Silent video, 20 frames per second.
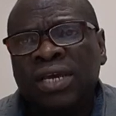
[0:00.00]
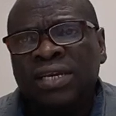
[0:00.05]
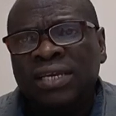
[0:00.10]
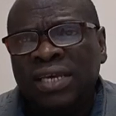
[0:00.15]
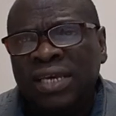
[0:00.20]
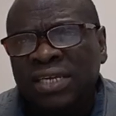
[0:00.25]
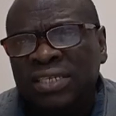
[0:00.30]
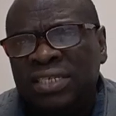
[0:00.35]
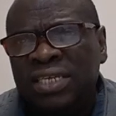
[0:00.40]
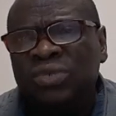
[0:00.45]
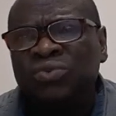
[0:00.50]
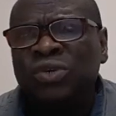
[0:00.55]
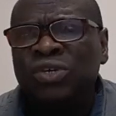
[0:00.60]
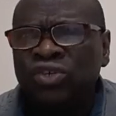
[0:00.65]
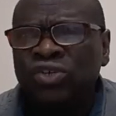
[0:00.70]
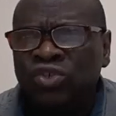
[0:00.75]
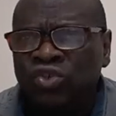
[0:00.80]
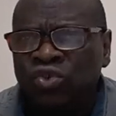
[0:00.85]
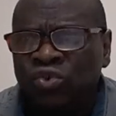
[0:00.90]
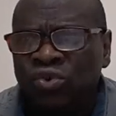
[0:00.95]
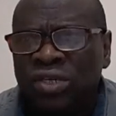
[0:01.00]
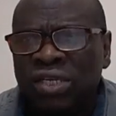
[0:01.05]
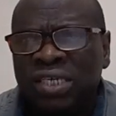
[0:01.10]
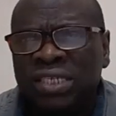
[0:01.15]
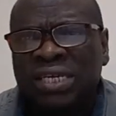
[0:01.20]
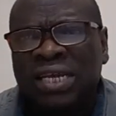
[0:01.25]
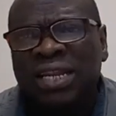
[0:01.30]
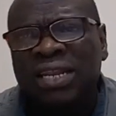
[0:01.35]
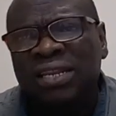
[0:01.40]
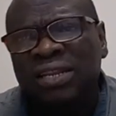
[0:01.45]
These things, when you do
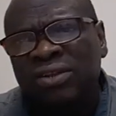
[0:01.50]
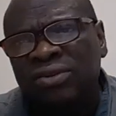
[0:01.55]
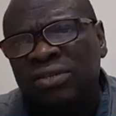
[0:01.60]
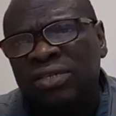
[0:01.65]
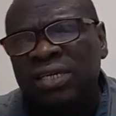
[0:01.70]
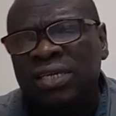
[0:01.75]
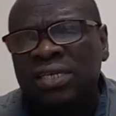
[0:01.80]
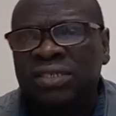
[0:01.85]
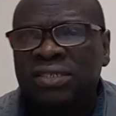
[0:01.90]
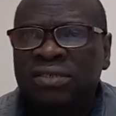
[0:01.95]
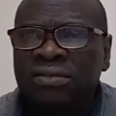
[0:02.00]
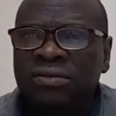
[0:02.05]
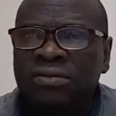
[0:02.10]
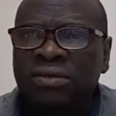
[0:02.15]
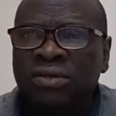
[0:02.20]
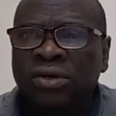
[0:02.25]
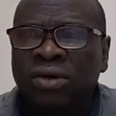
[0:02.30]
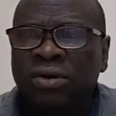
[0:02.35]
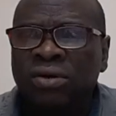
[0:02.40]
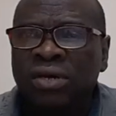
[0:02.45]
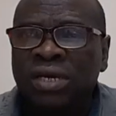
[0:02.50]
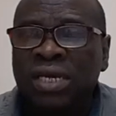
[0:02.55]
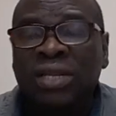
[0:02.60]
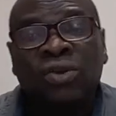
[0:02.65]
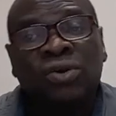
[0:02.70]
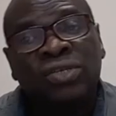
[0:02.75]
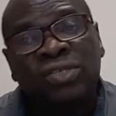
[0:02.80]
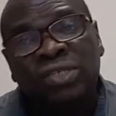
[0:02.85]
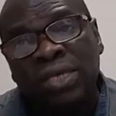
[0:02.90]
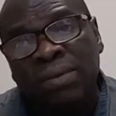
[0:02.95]
these kind of little things, you know, it
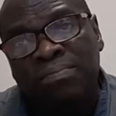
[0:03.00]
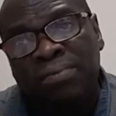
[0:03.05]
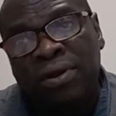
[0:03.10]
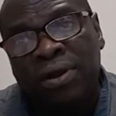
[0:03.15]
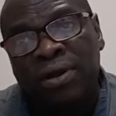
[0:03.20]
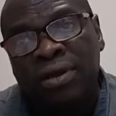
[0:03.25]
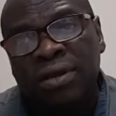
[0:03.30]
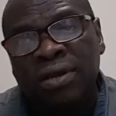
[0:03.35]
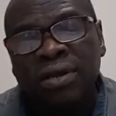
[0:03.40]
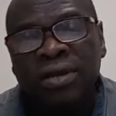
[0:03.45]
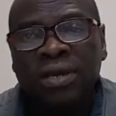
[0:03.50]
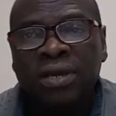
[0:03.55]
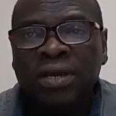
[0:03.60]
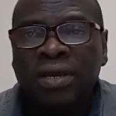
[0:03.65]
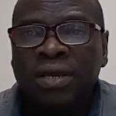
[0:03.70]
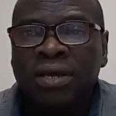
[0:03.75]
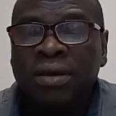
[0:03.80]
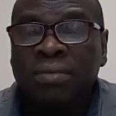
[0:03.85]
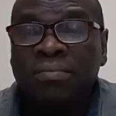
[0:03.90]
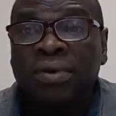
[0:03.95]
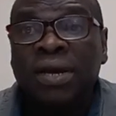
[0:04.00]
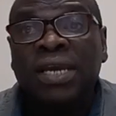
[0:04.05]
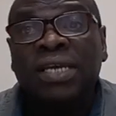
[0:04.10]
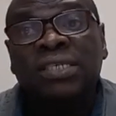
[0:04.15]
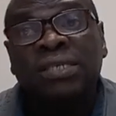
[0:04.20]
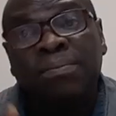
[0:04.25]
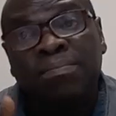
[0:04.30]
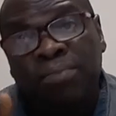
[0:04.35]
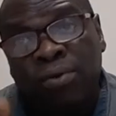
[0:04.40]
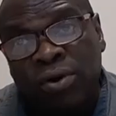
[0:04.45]
looks simple, but
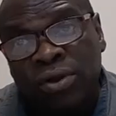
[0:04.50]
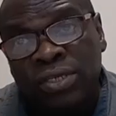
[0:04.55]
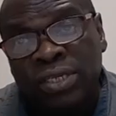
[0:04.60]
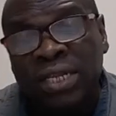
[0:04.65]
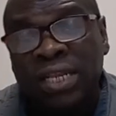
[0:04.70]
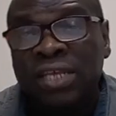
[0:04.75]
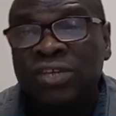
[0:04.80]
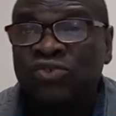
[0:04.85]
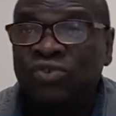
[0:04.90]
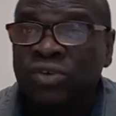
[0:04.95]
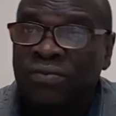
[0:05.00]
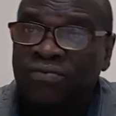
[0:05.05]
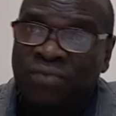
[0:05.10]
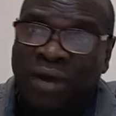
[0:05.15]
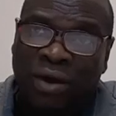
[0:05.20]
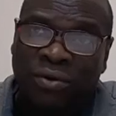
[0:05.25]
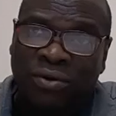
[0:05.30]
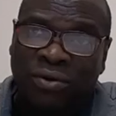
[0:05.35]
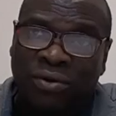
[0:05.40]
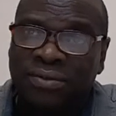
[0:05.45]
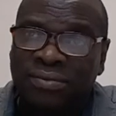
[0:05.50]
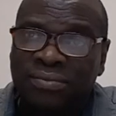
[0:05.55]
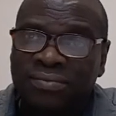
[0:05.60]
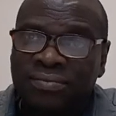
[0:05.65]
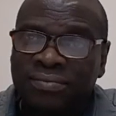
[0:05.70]
it's important and it's straightforward.